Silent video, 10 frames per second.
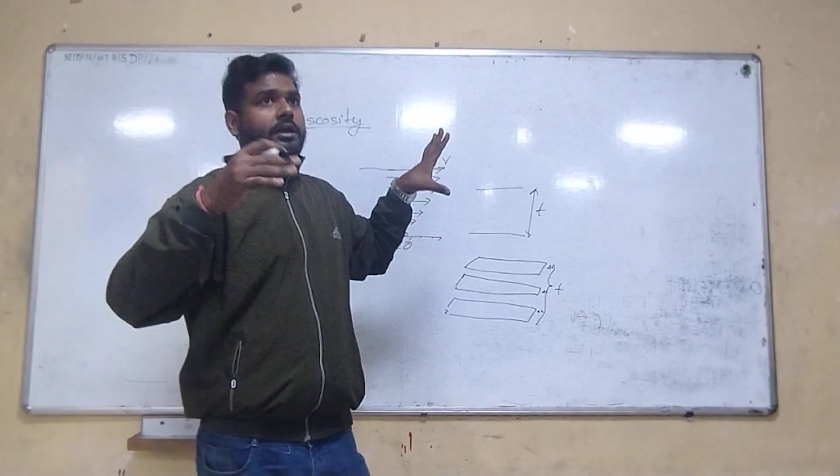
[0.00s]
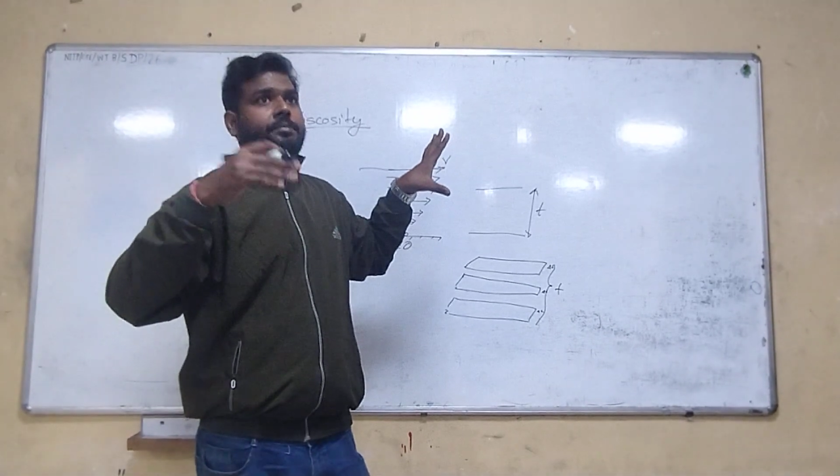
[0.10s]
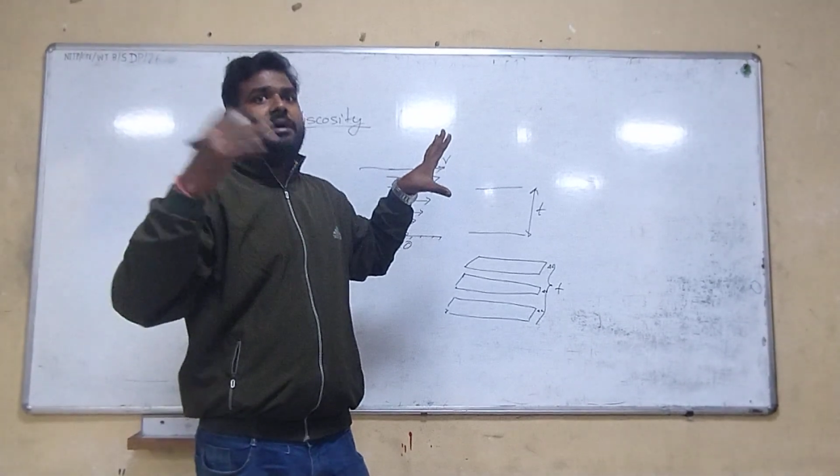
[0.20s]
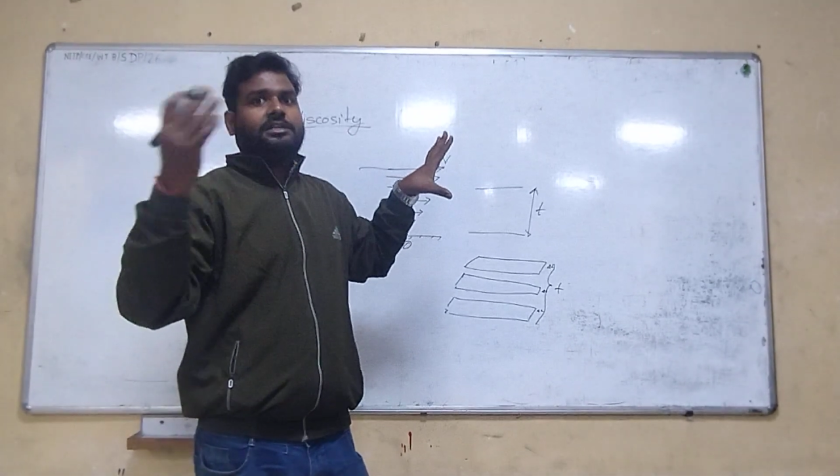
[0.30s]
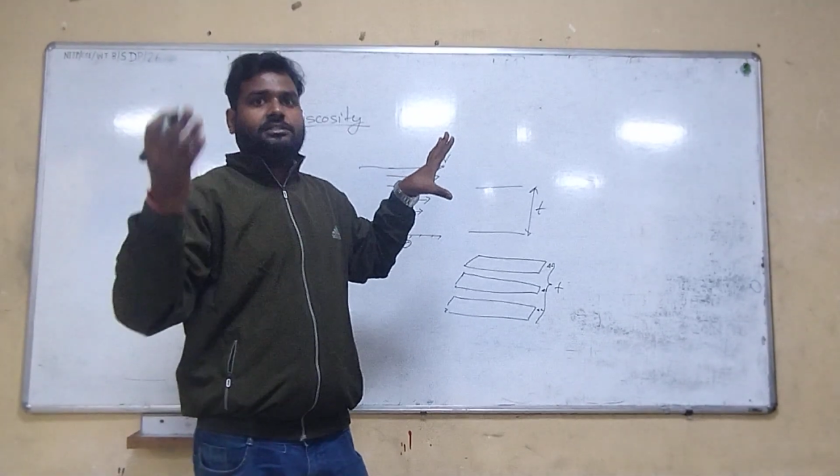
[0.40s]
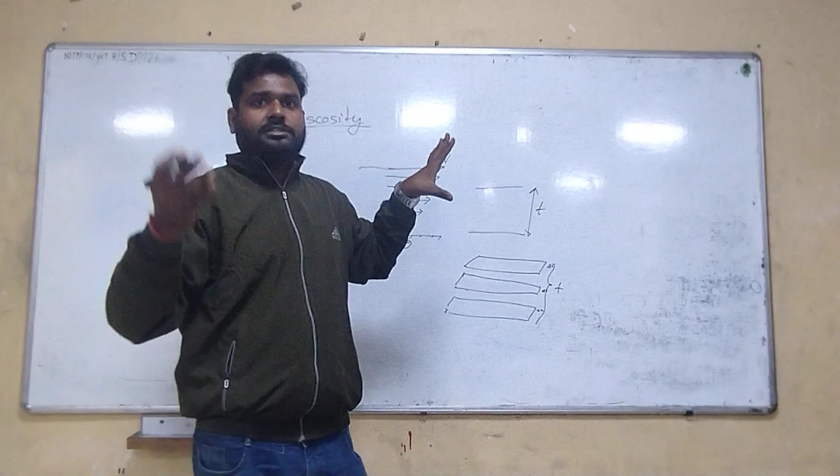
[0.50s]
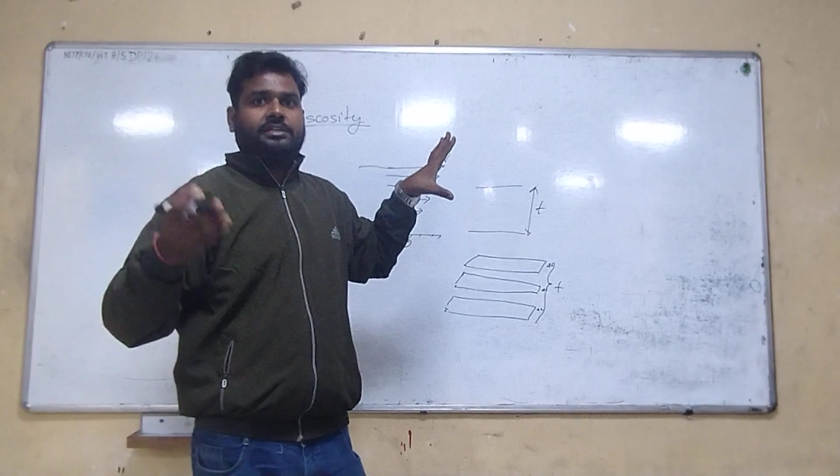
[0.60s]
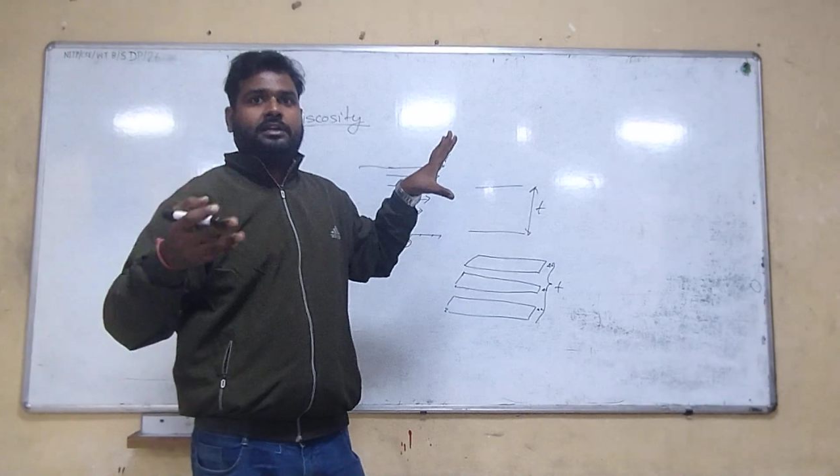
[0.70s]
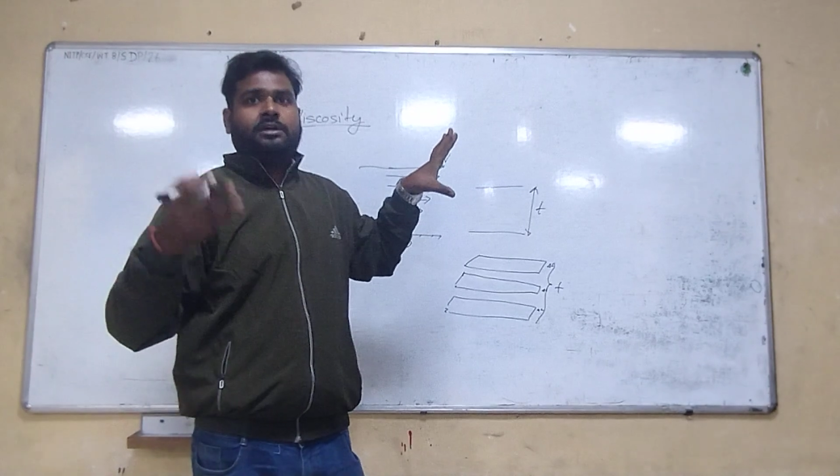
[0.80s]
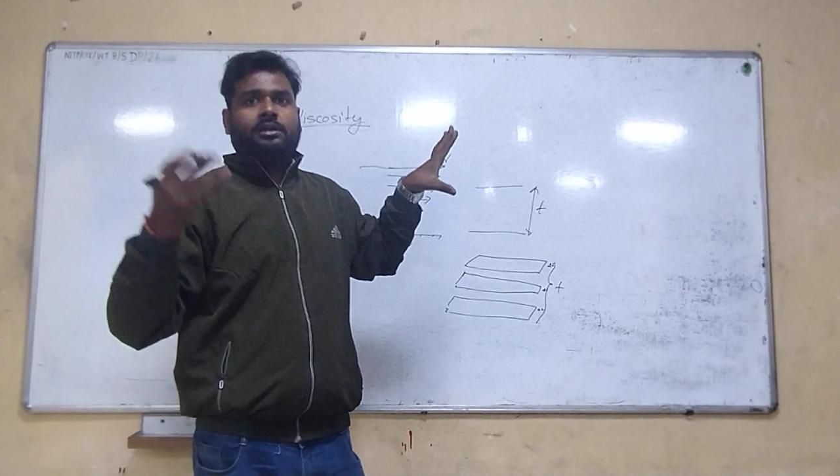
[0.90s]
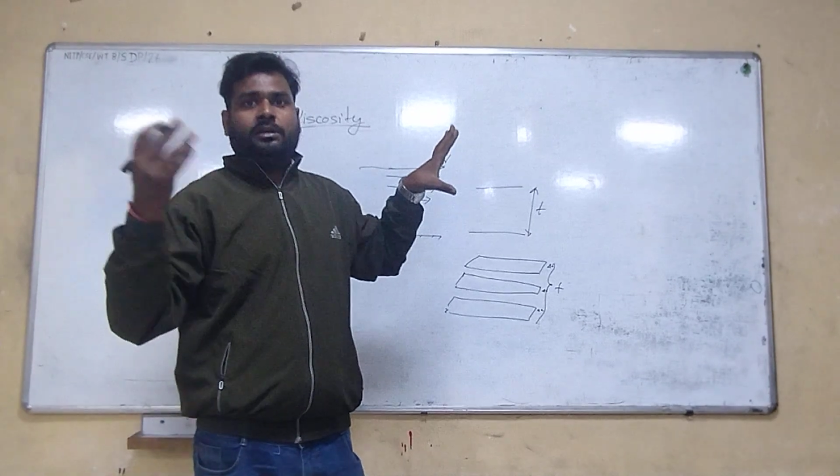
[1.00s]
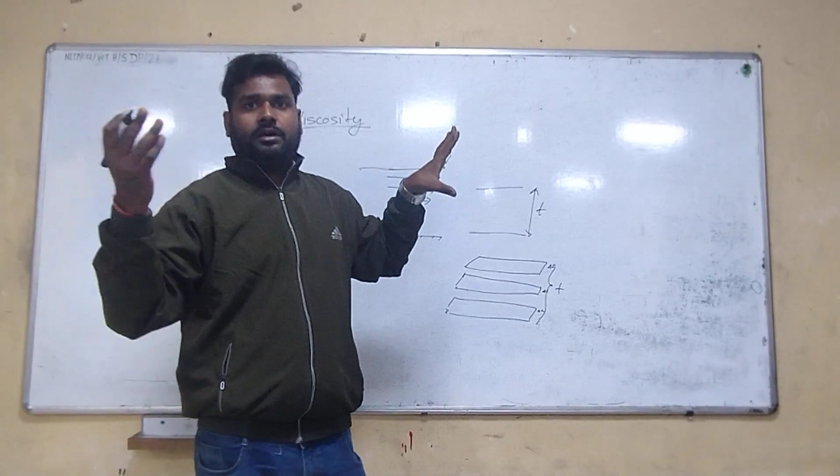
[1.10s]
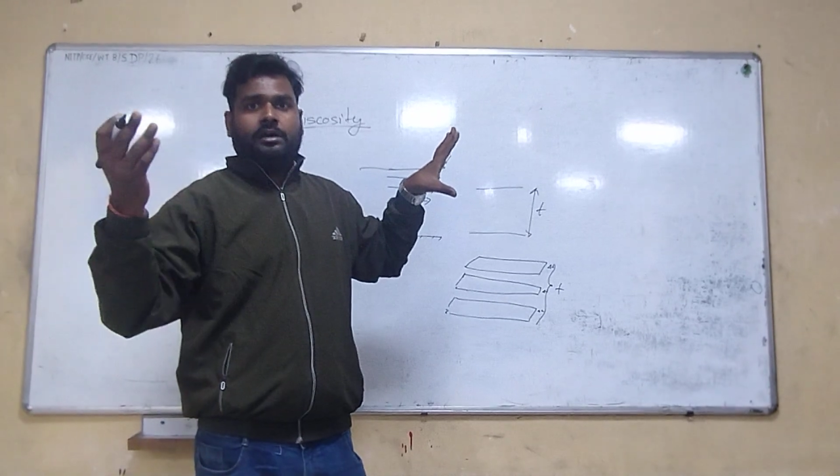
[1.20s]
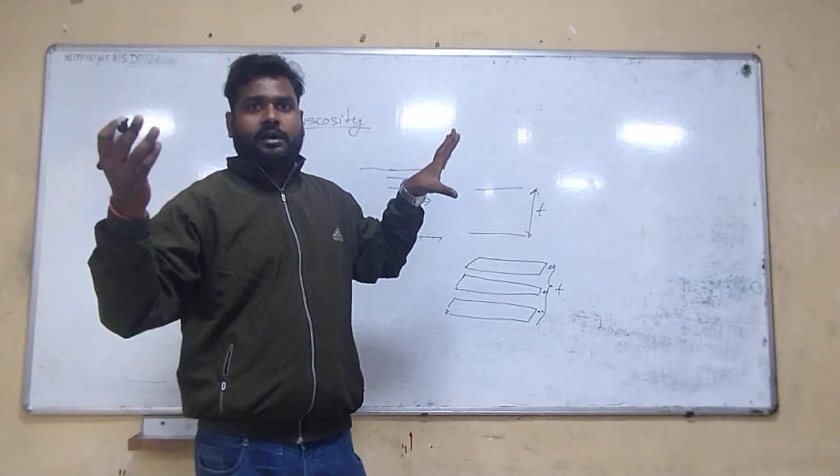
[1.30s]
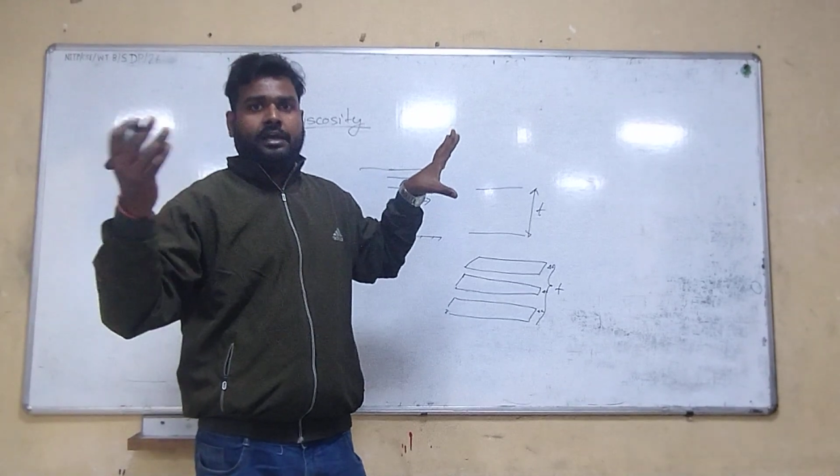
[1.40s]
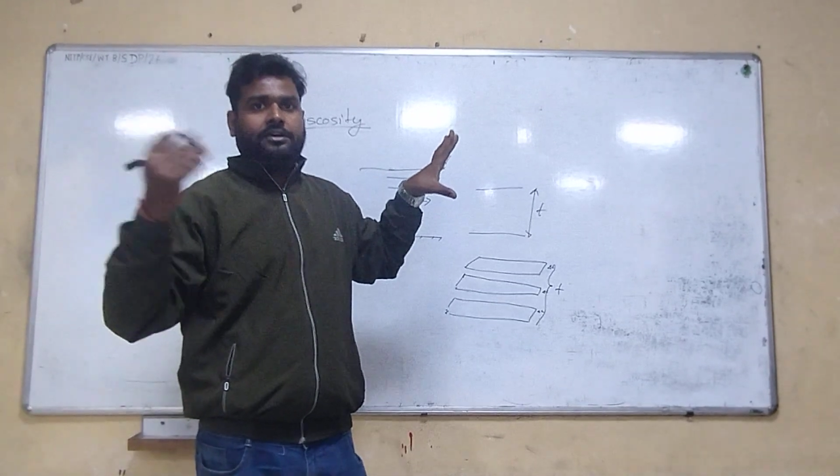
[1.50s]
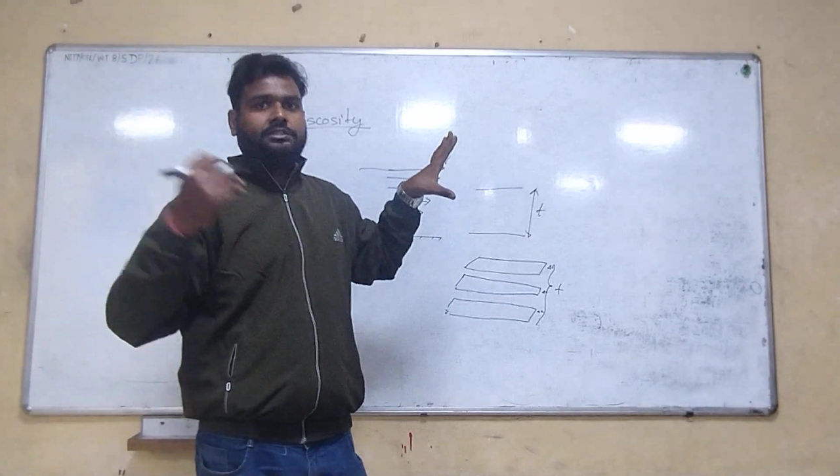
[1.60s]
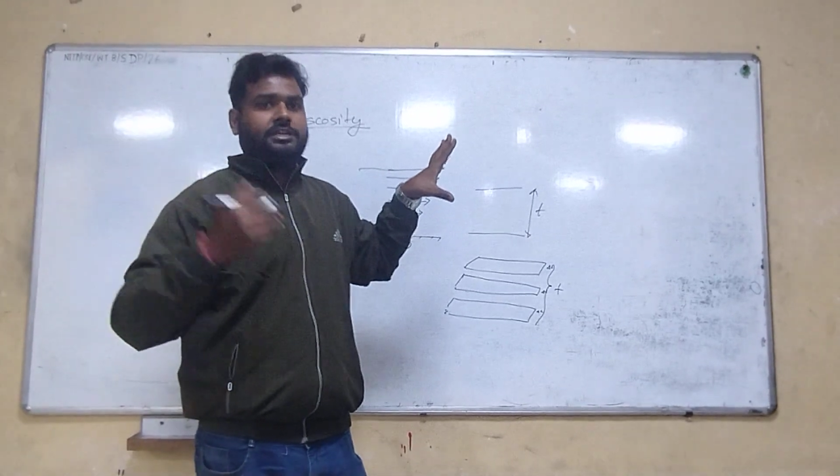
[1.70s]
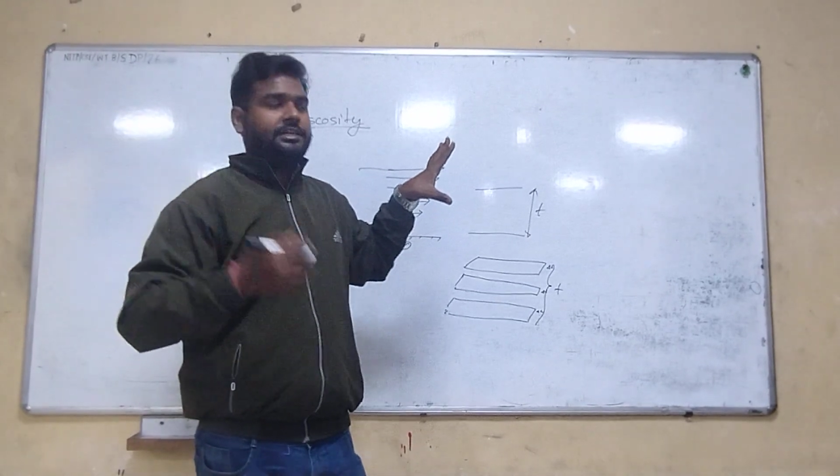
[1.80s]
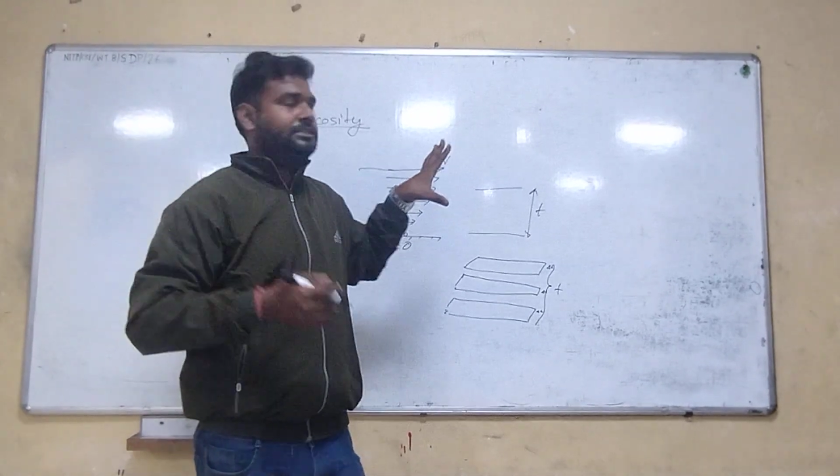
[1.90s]
in masters and in higher
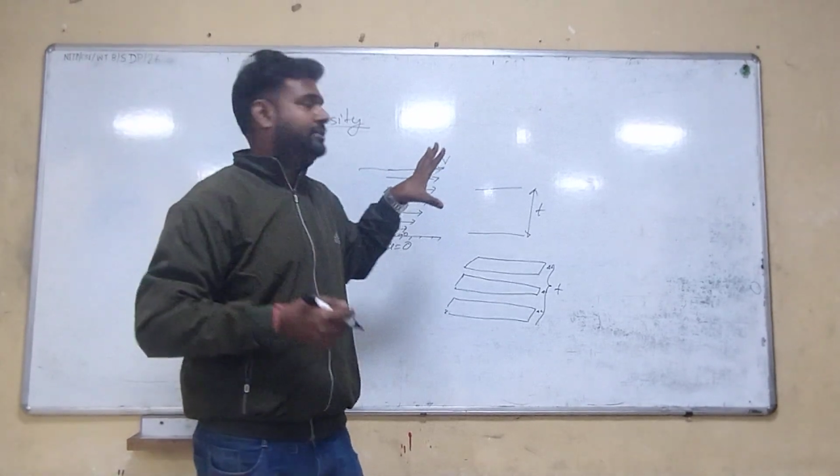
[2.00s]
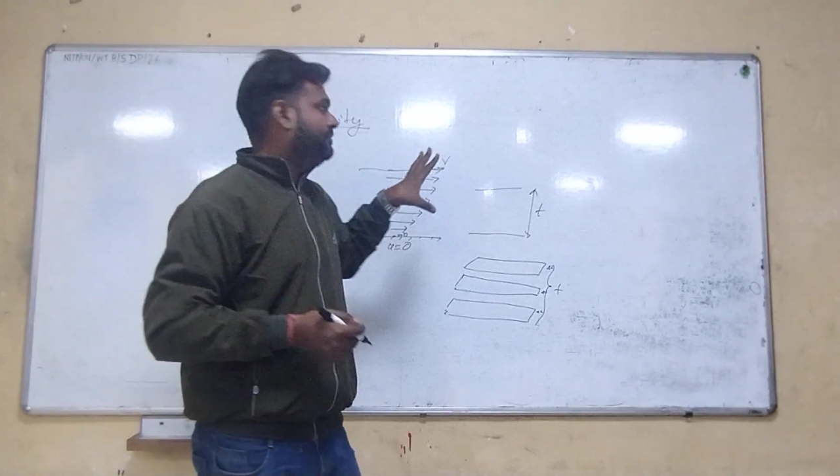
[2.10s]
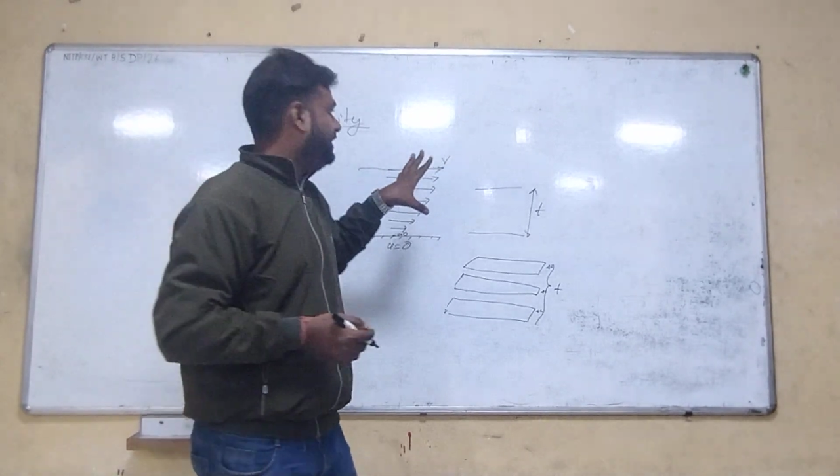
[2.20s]
education,